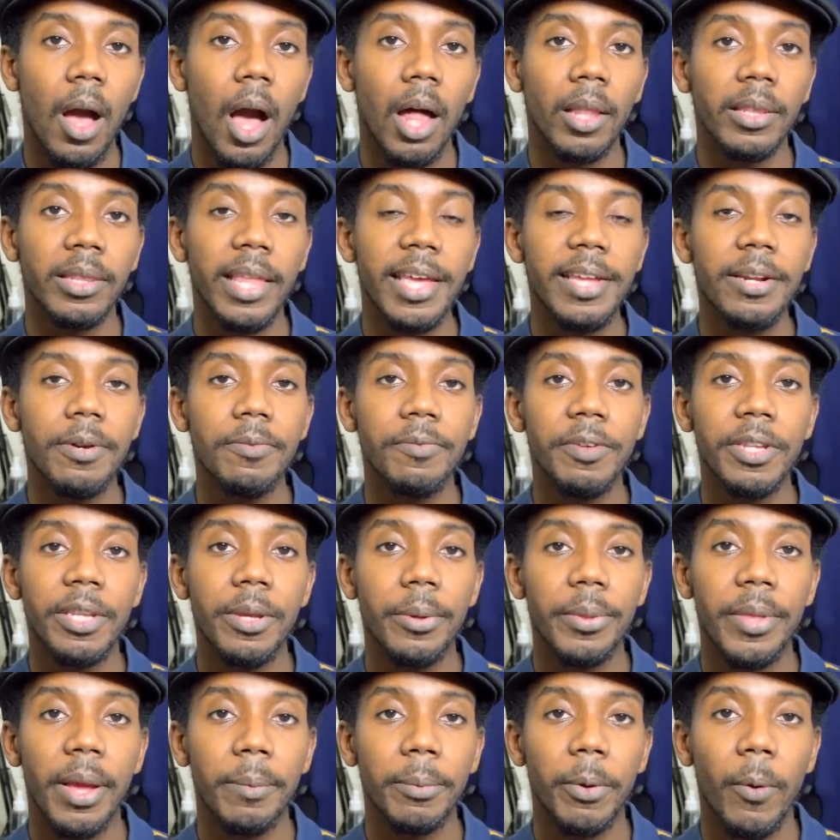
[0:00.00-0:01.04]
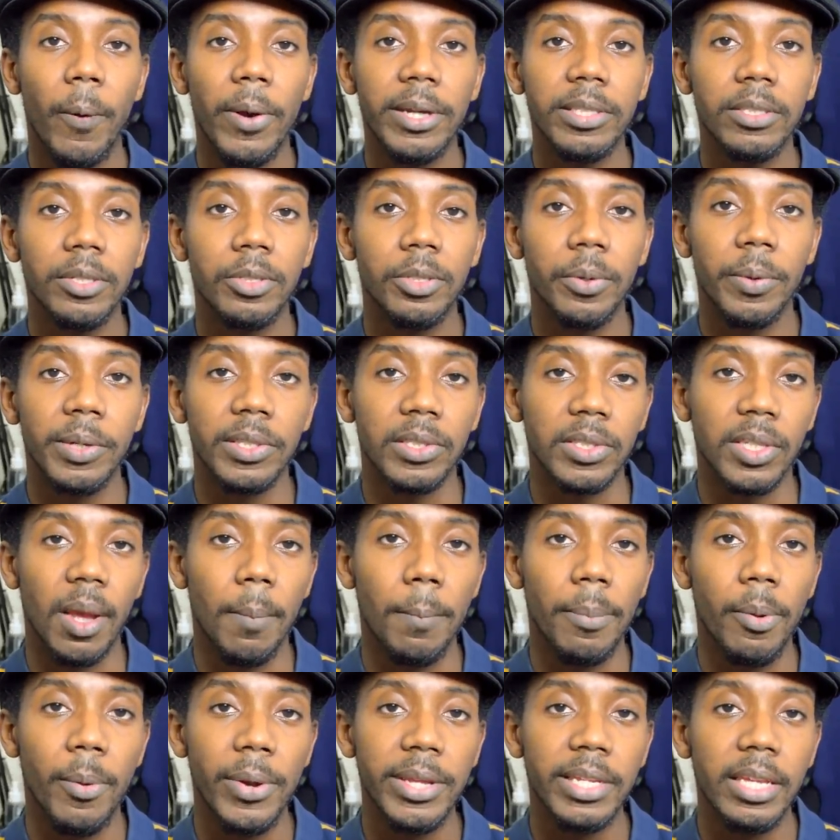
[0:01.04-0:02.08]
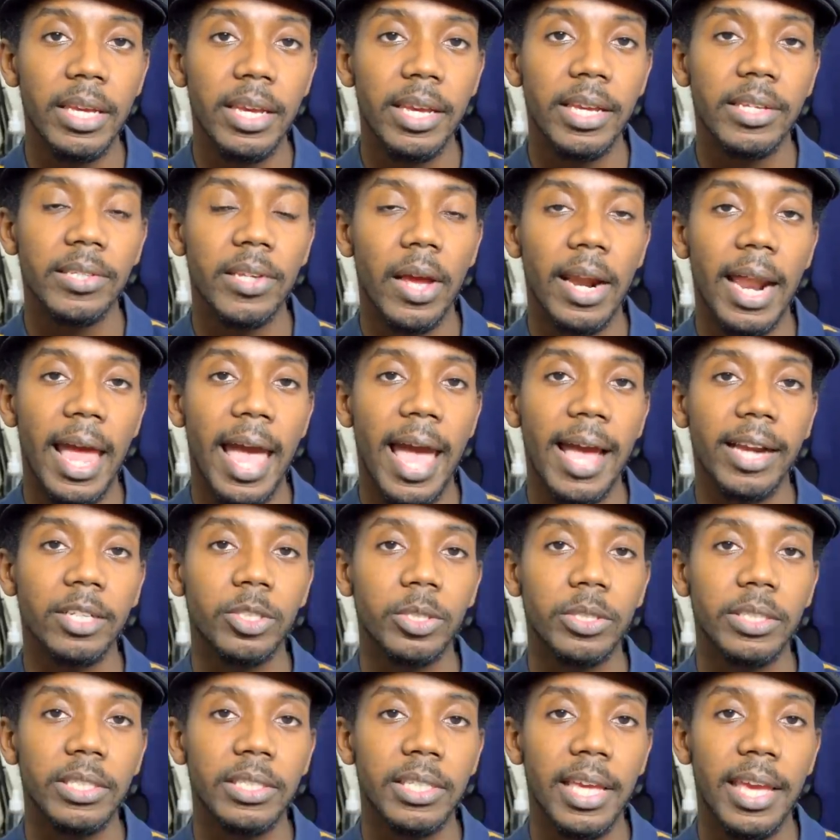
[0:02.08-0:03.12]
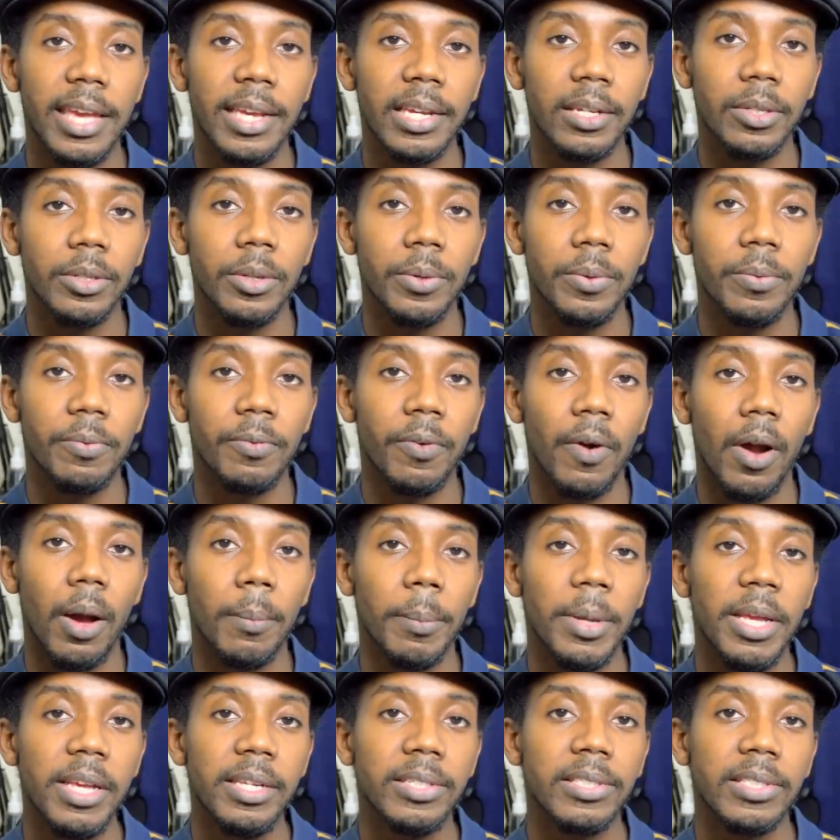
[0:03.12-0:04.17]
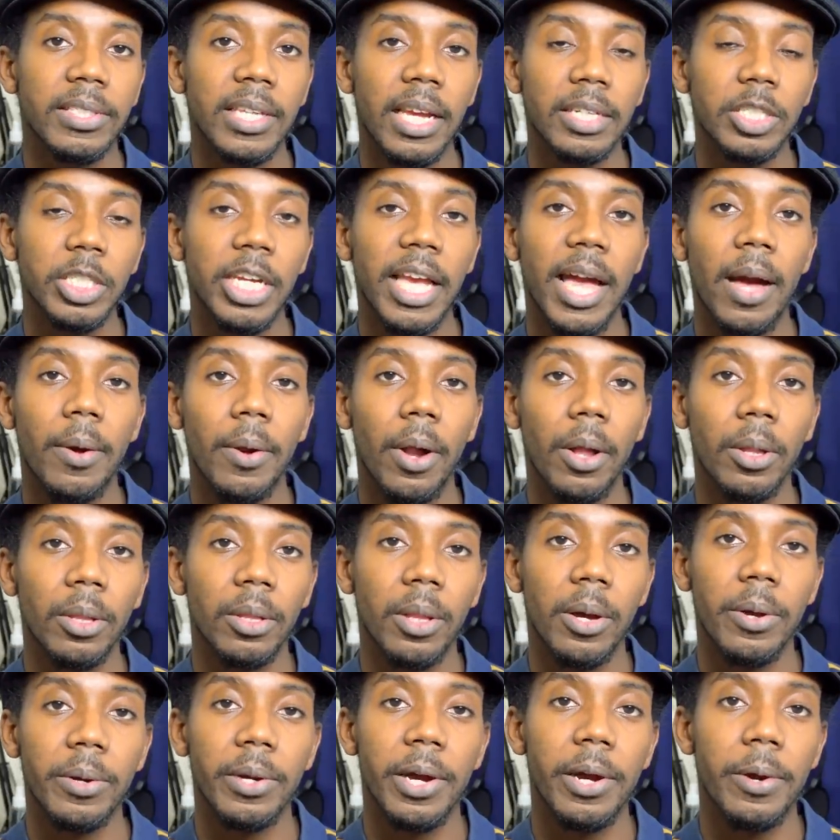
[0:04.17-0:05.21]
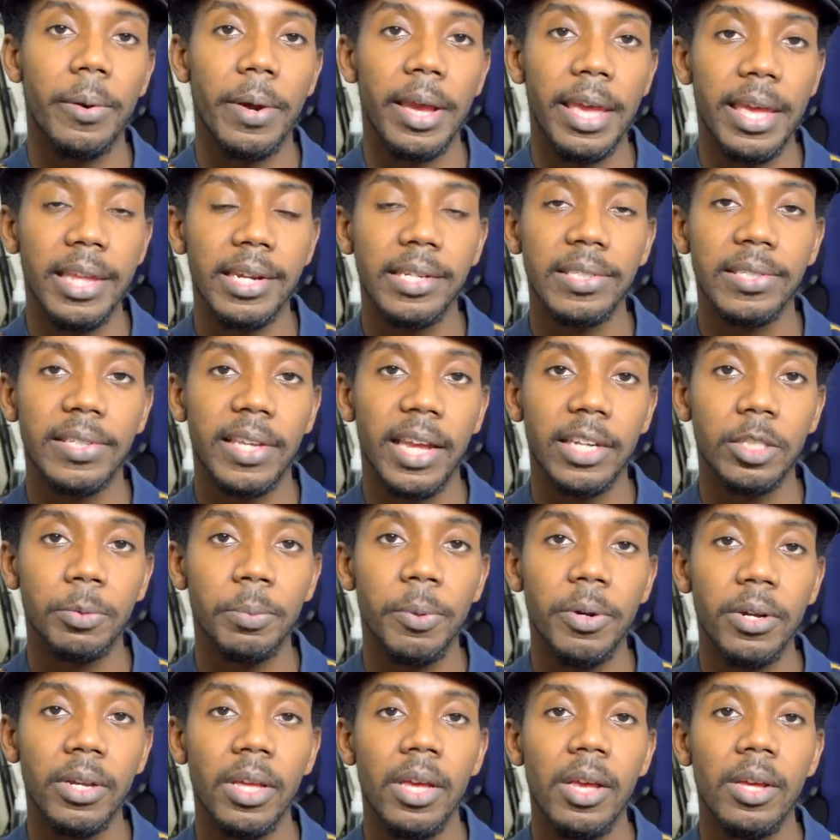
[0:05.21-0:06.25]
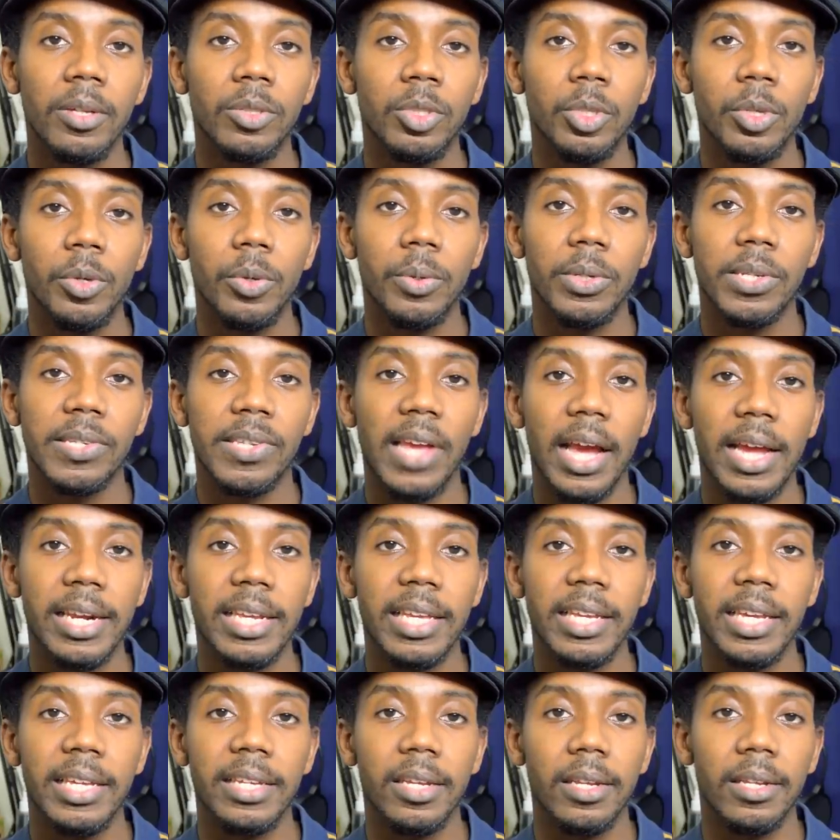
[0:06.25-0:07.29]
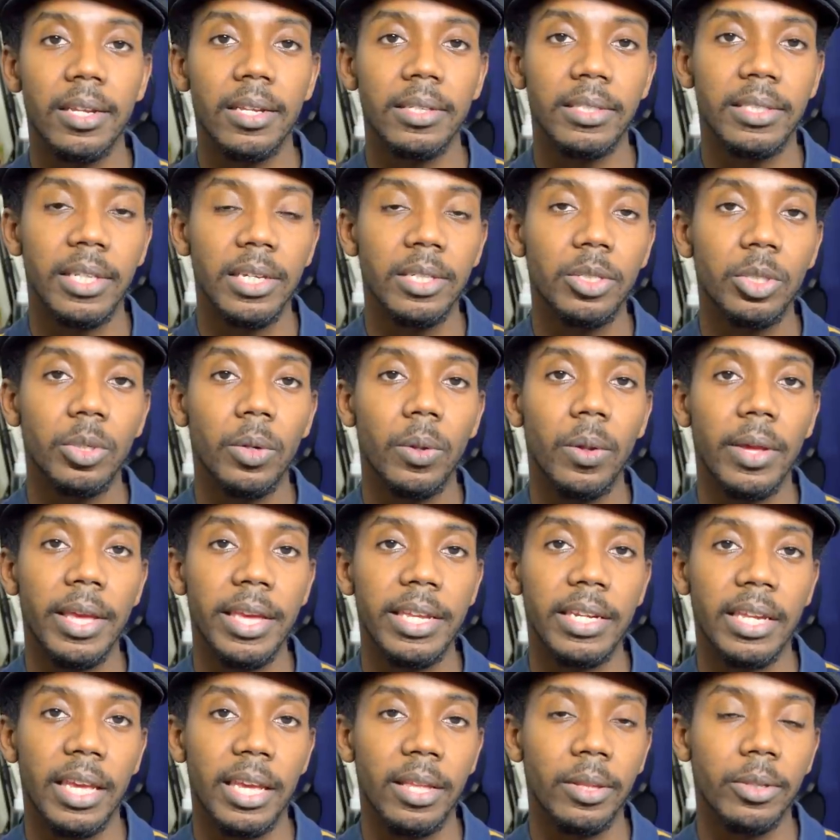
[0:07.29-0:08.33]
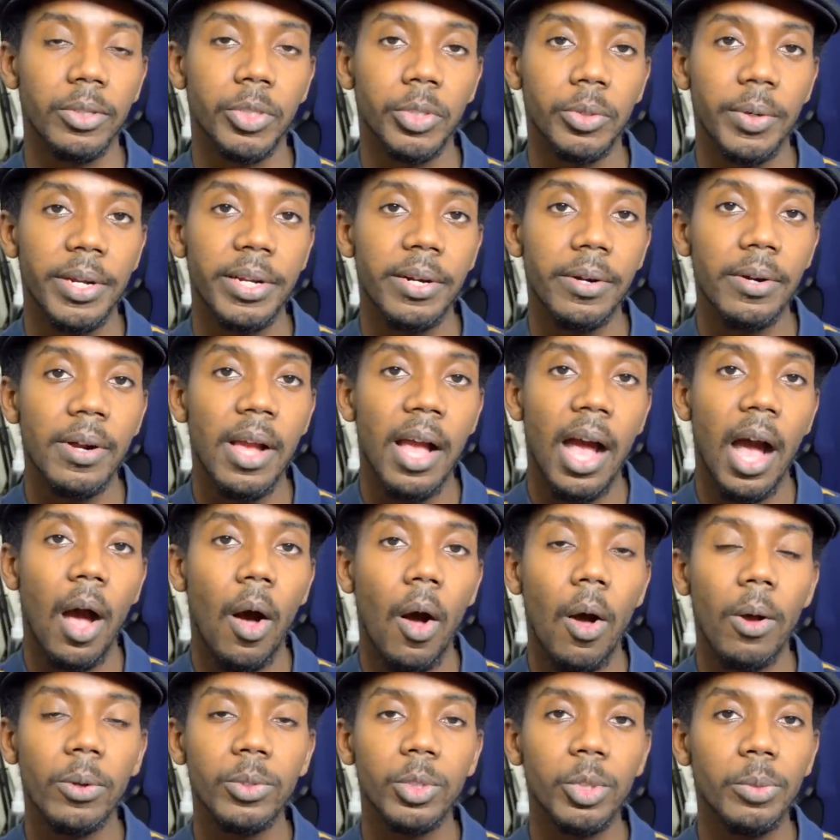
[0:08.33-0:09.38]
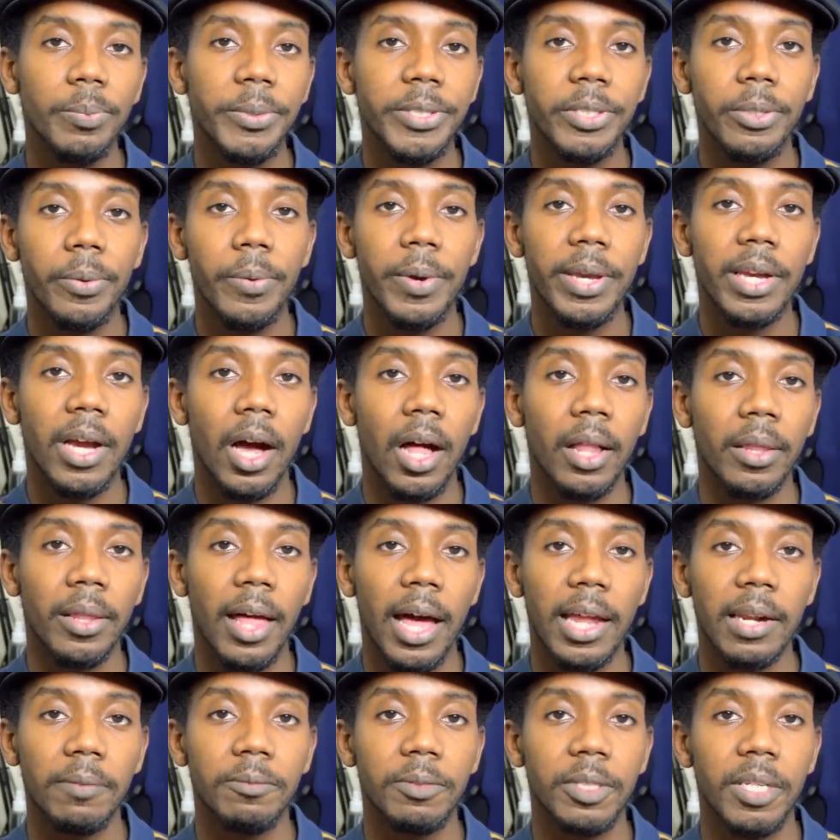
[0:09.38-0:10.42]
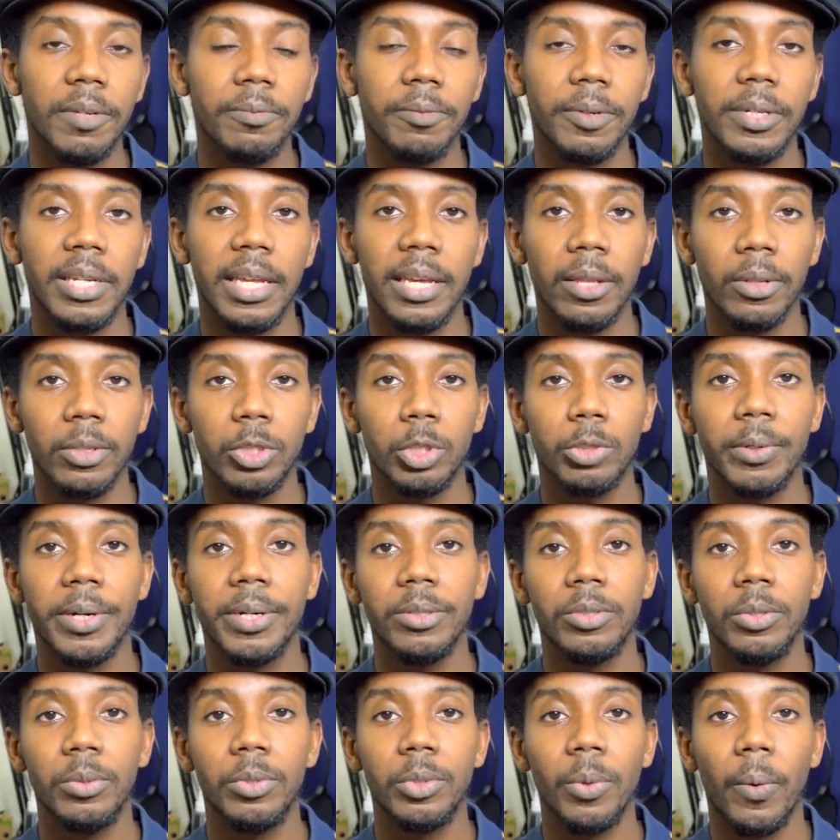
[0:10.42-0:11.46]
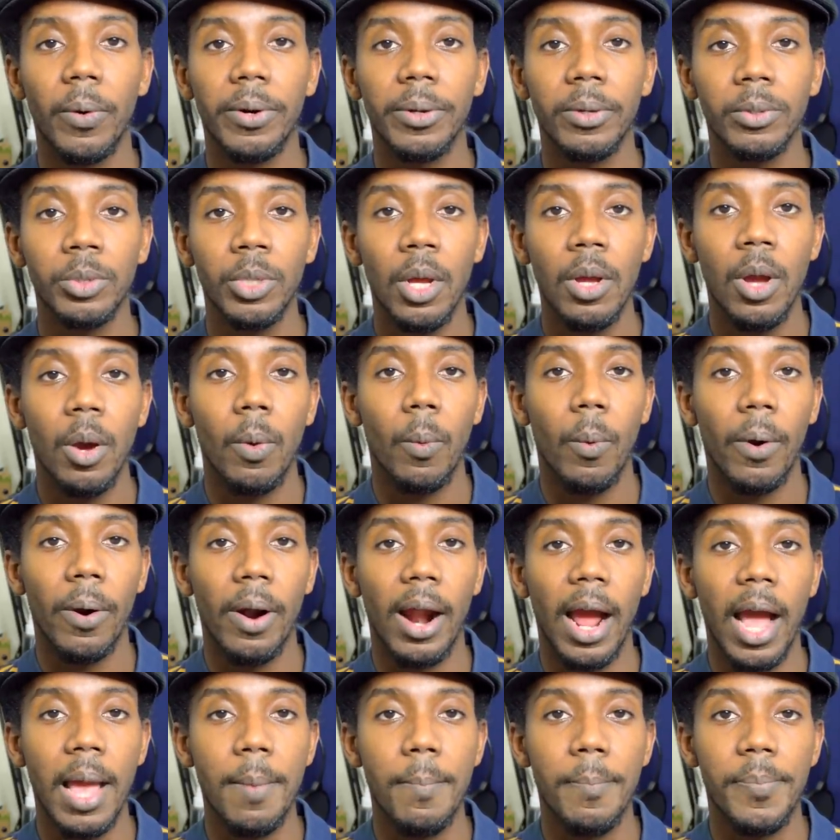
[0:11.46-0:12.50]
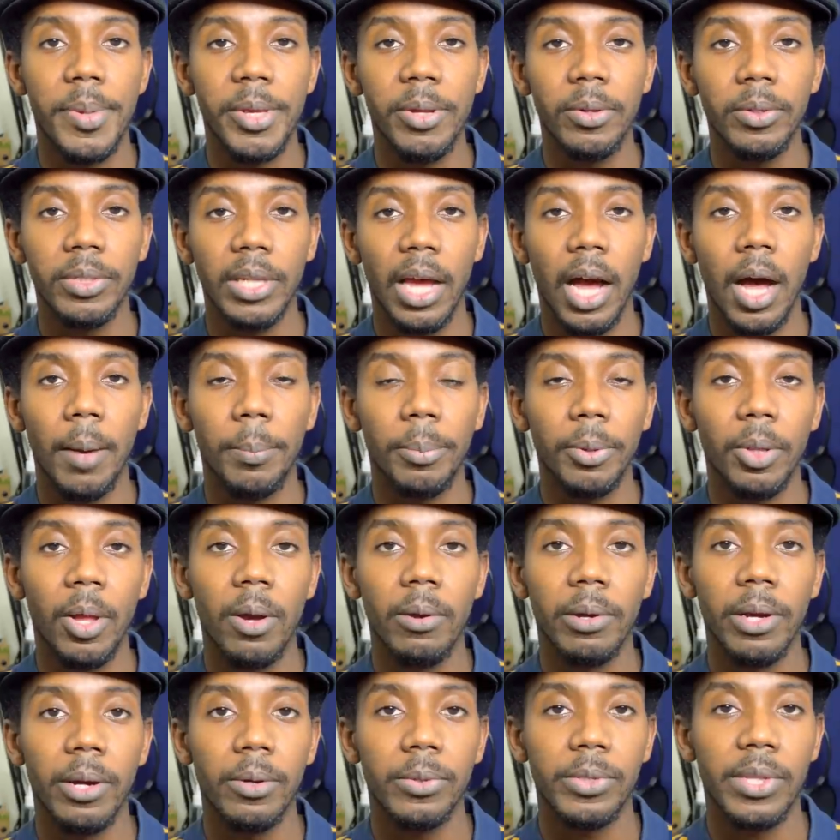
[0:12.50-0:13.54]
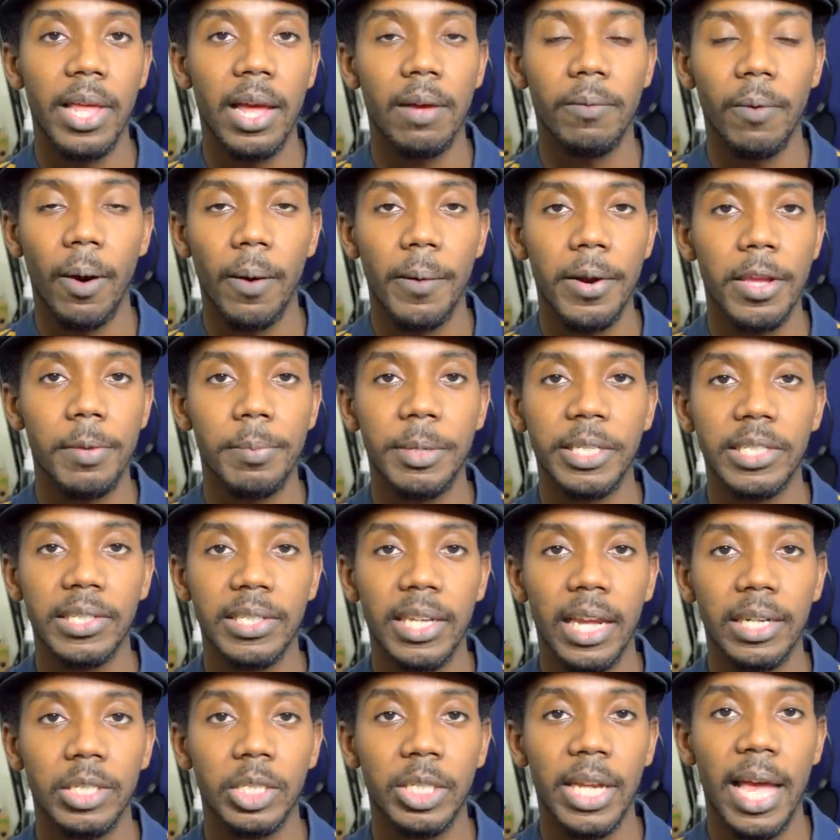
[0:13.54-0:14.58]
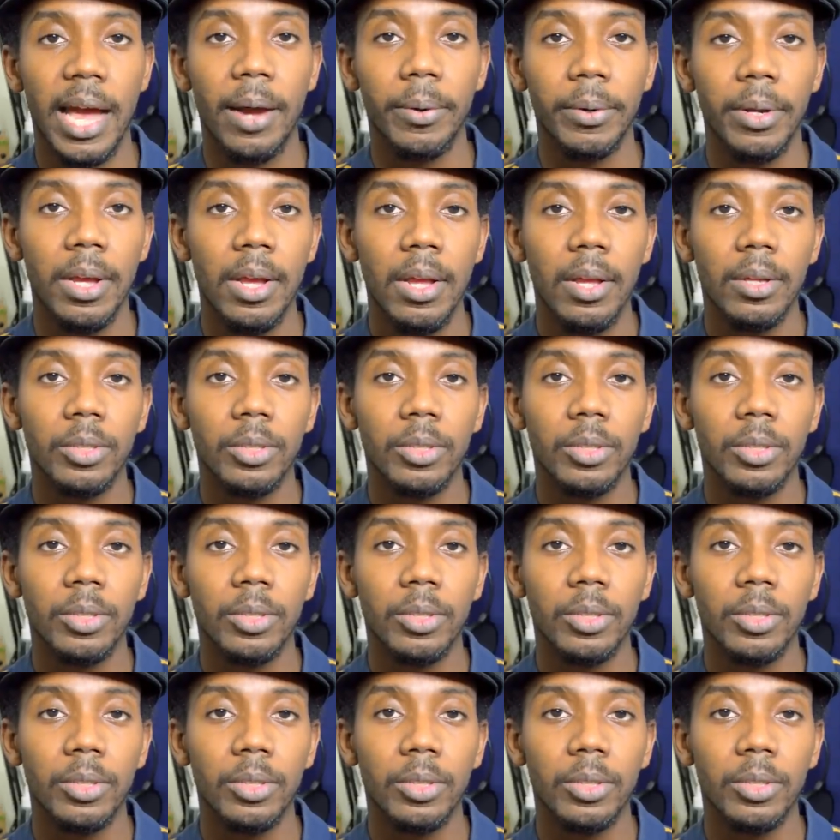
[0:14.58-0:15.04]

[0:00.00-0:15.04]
A later video that I'm going to do at some point is going to actually take you from sketching out a logo in a sketchbook to designing it digital in Illustrator. I'll also be doing a lot of different Illustrator tutorials where I build up logos that have already been sketched out.